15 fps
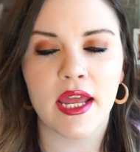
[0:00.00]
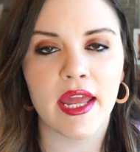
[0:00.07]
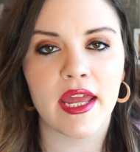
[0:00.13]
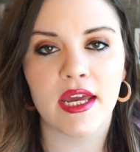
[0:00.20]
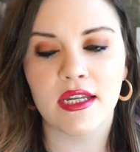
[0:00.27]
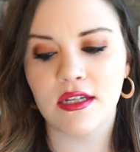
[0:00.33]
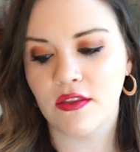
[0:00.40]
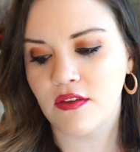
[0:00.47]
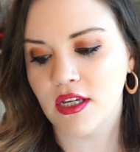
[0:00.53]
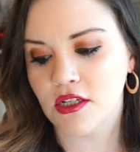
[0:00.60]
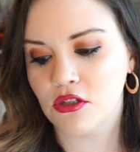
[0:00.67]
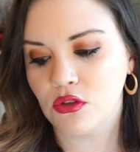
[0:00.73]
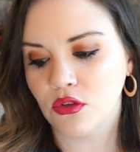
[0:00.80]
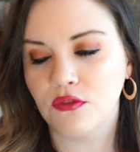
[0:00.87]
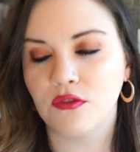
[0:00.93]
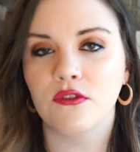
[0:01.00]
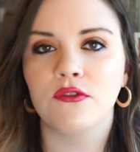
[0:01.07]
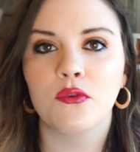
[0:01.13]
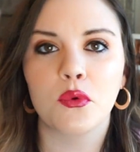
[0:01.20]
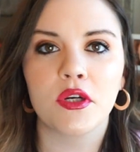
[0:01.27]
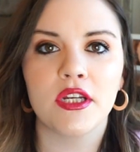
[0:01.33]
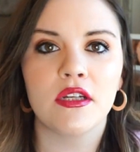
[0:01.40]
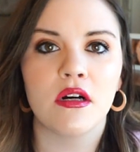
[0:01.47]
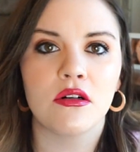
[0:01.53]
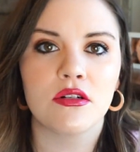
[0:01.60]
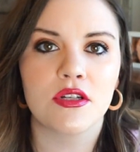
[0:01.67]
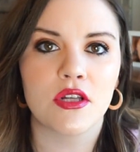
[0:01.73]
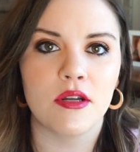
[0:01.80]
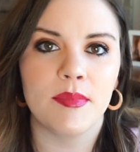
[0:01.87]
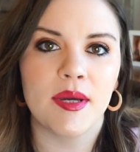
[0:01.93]
and these sold for
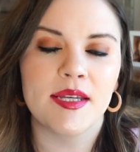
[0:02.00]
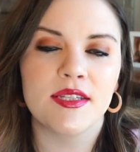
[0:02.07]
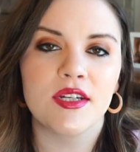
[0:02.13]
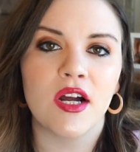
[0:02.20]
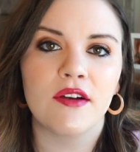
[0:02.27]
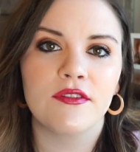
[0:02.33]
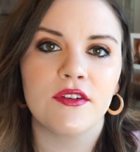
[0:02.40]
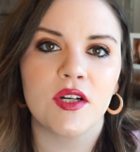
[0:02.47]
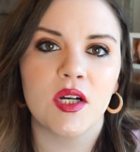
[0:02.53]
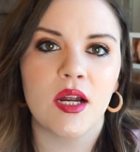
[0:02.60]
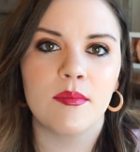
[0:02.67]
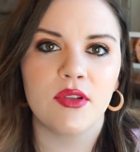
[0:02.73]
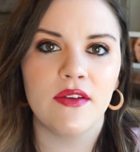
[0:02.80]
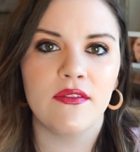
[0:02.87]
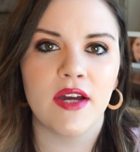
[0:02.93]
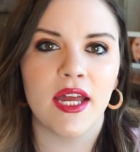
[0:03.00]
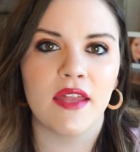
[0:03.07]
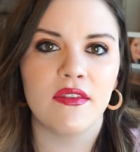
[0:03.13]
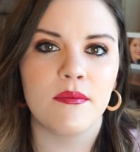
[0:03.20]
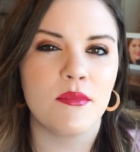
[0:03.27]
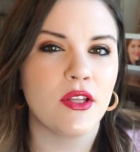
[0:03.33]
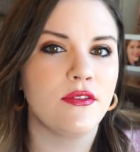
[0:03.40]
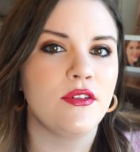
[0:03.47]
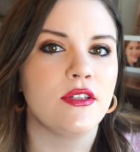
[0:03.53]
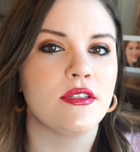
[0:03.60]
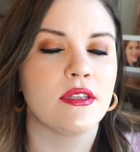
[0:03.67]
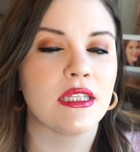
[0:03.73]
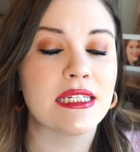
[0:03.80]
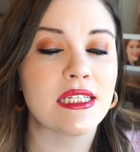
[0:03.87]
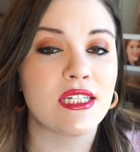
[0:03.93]
$40 on best offer. I believe I had them
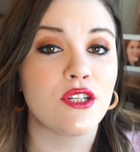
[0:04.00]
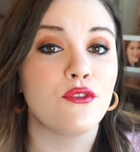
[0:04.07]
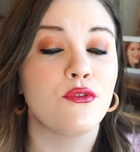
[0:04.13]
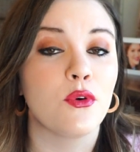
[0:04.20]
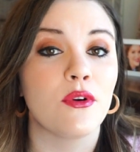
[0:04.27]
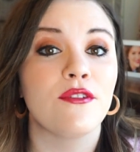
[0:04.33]
listed for